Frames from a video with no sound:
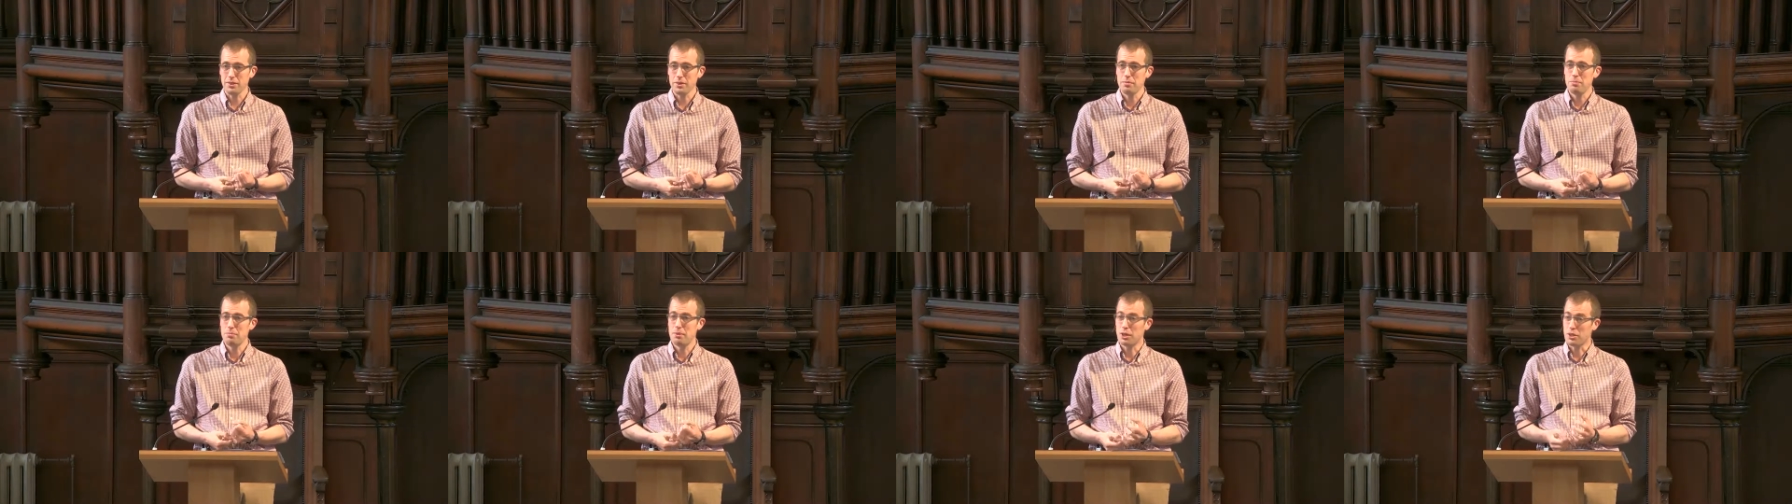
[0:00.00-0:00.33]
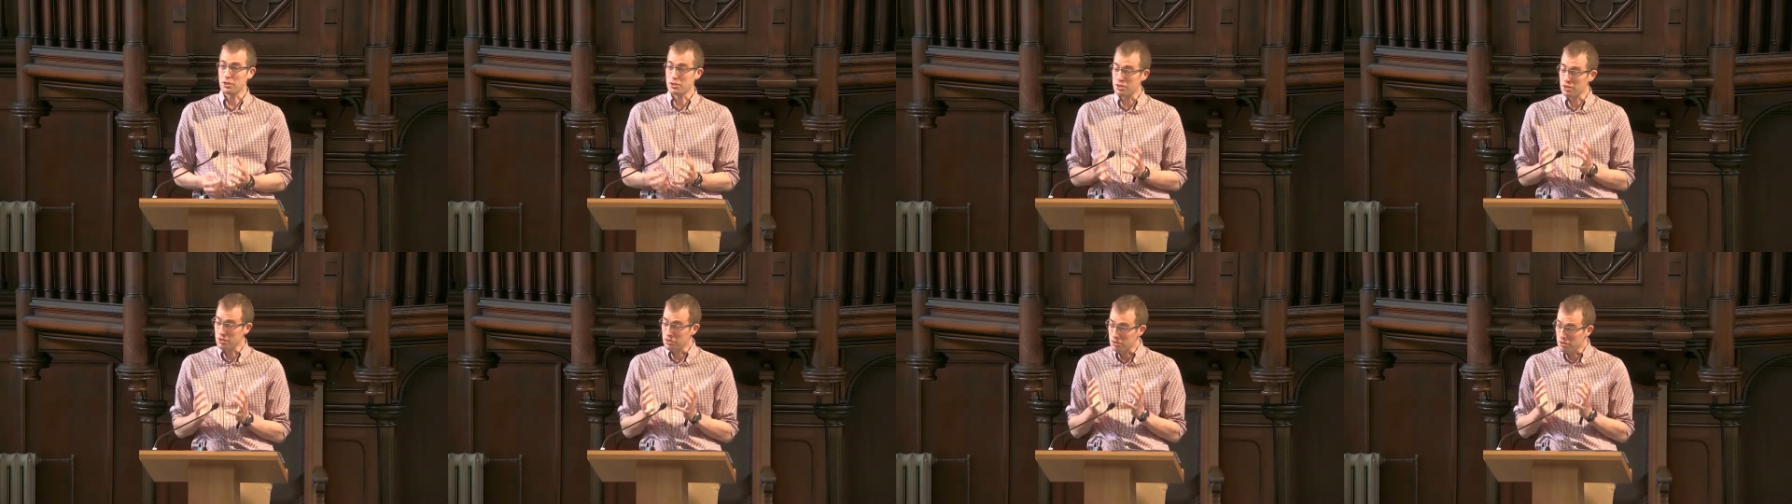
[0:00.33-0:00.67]

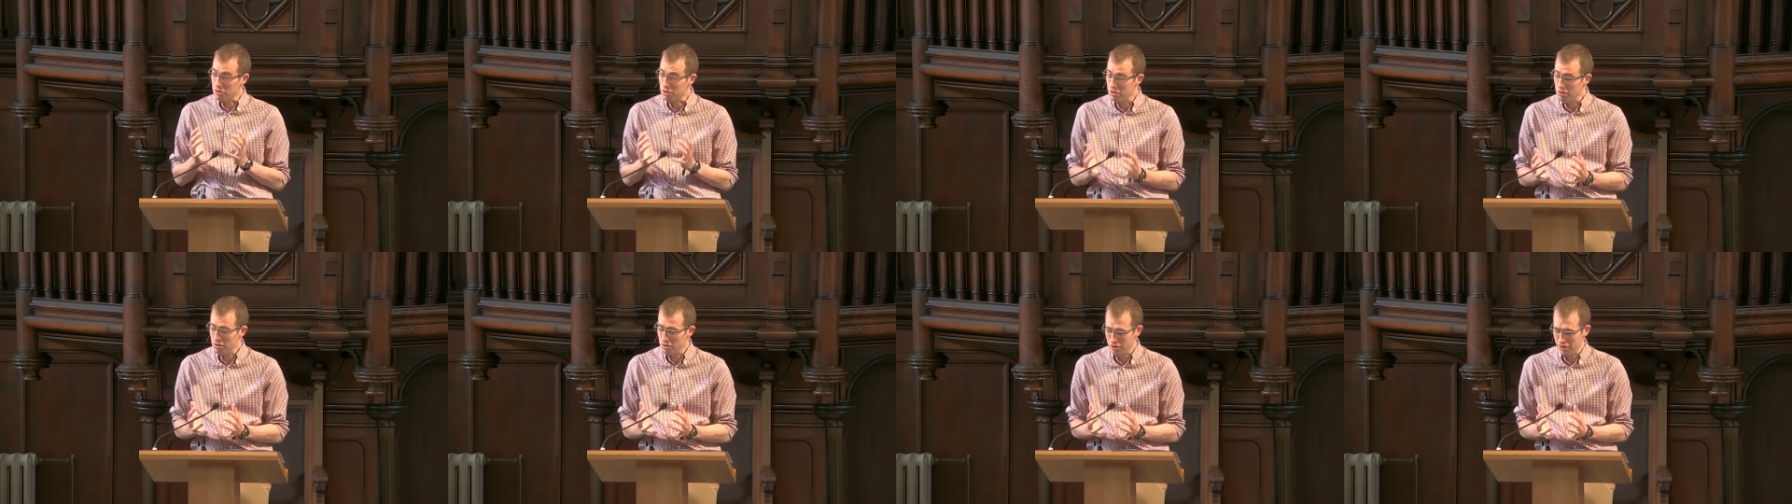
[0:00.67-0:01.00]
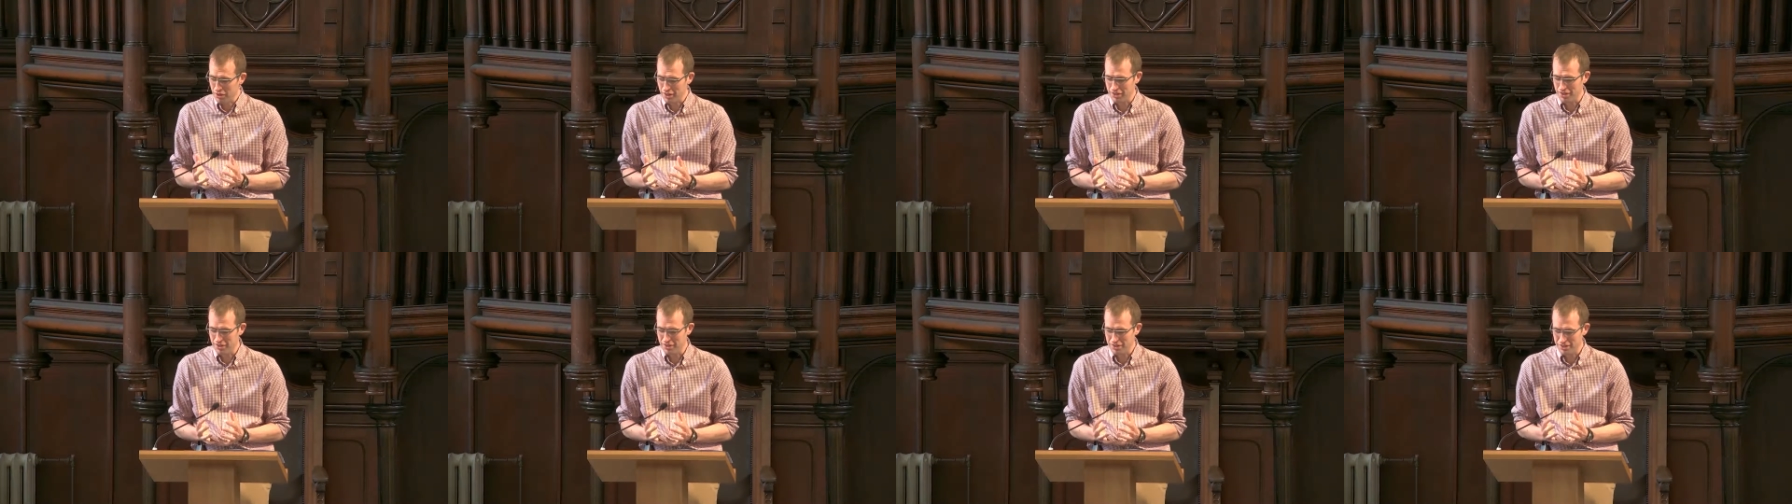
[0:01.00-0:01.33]
Because the truth
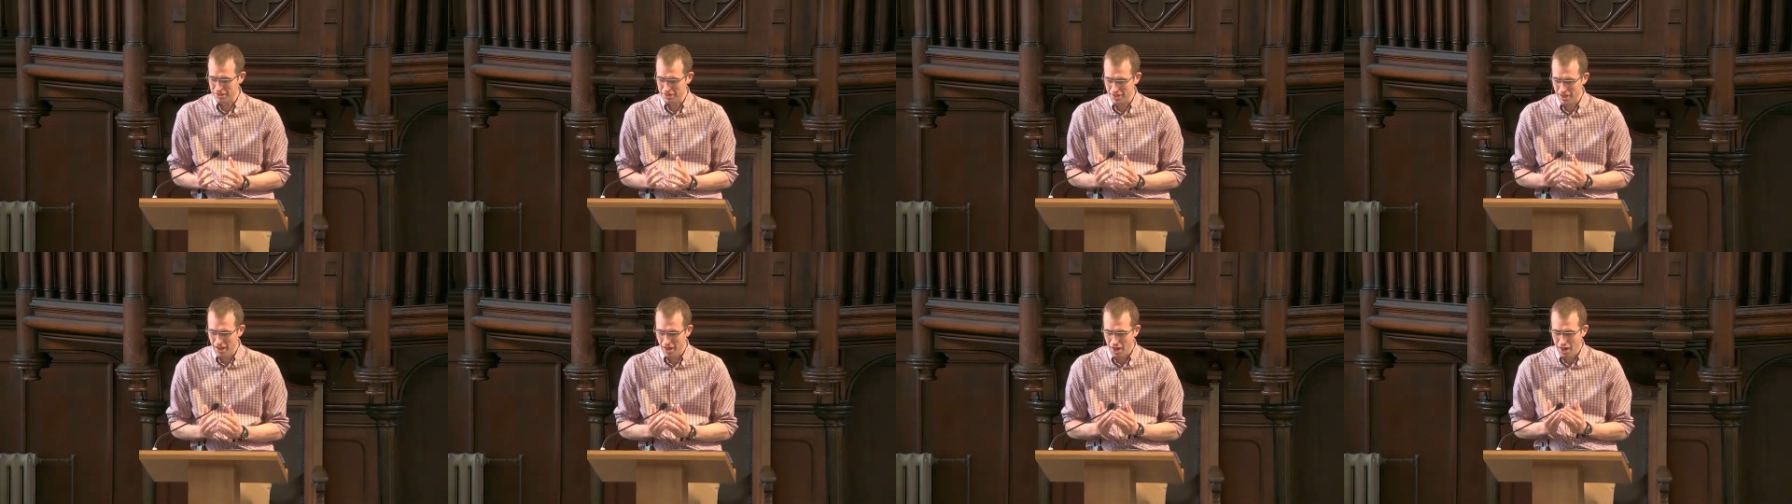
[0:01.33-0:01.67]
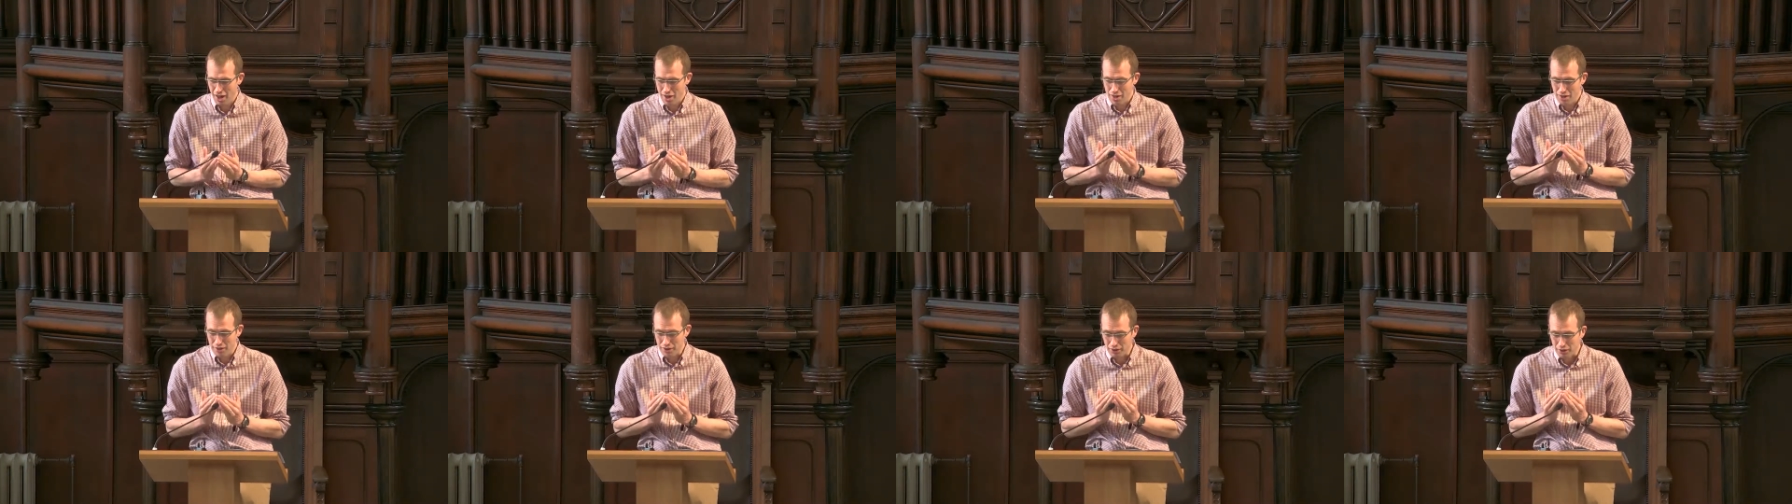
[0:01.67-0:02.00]
is,
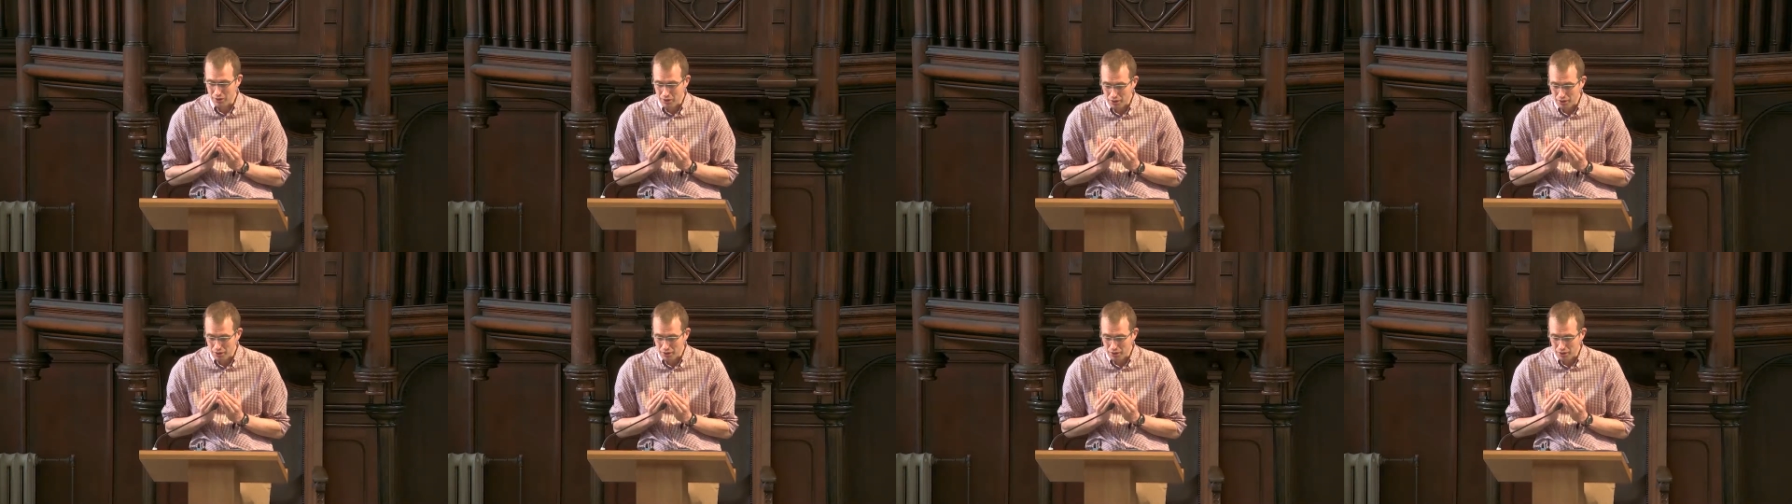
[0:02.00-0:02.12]
the